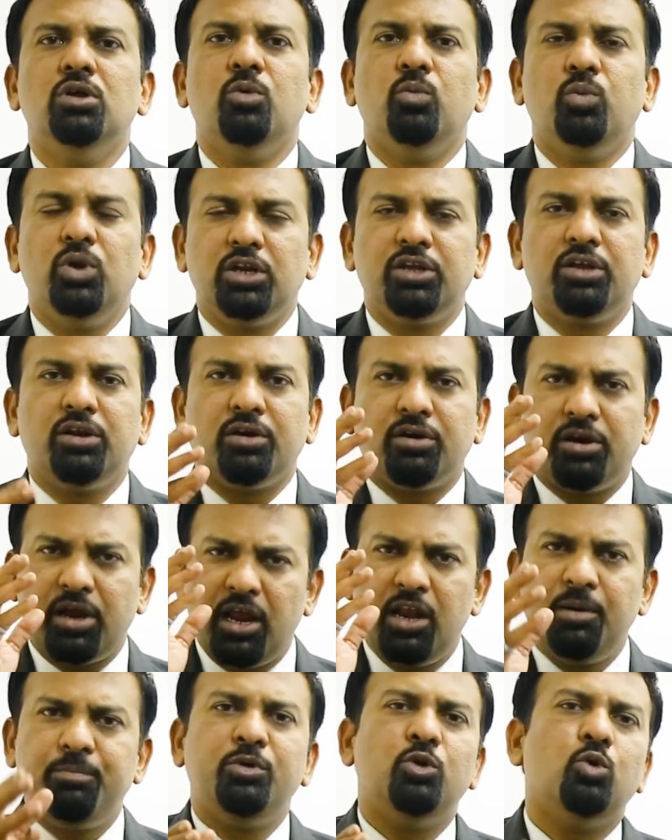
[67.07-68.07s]
will
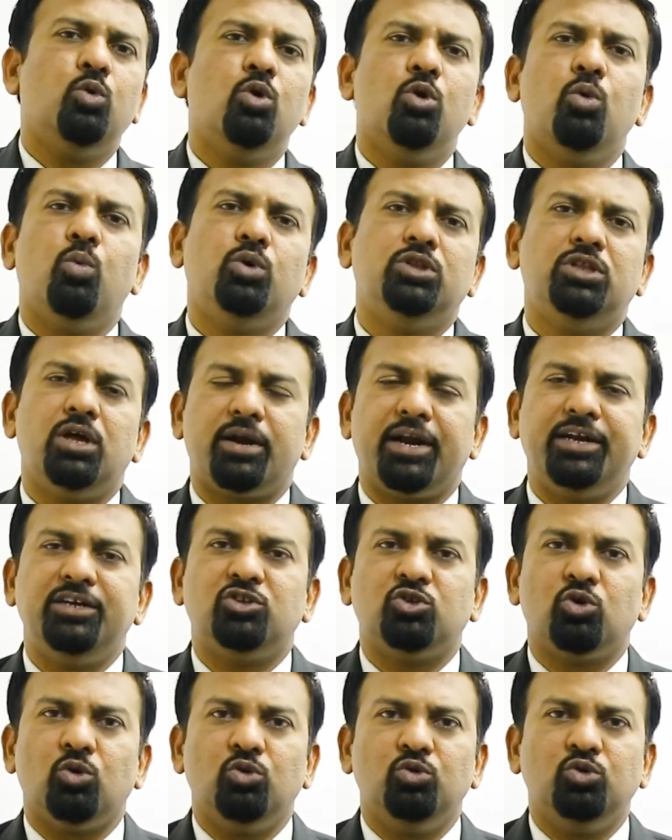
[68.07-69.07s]
help you with the right
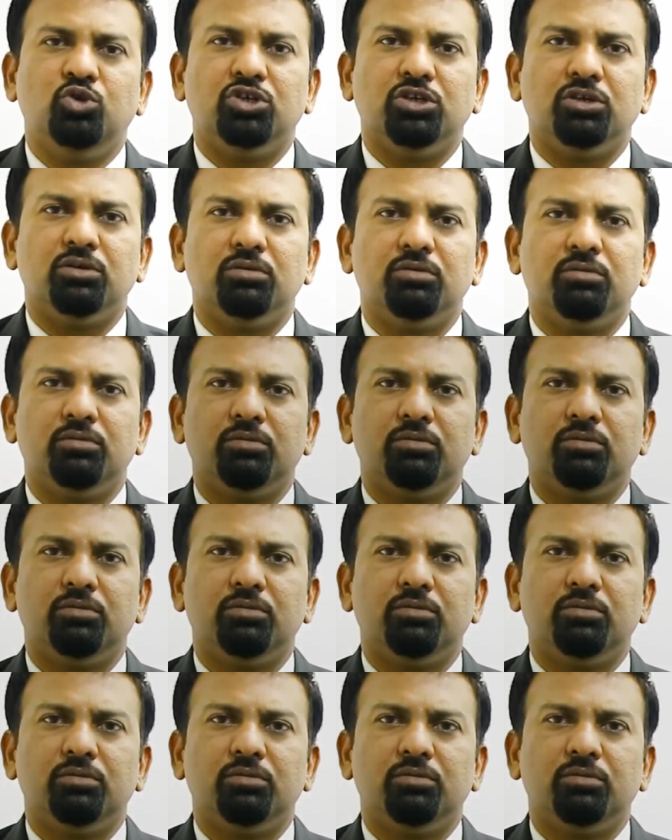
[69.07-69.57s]
solution.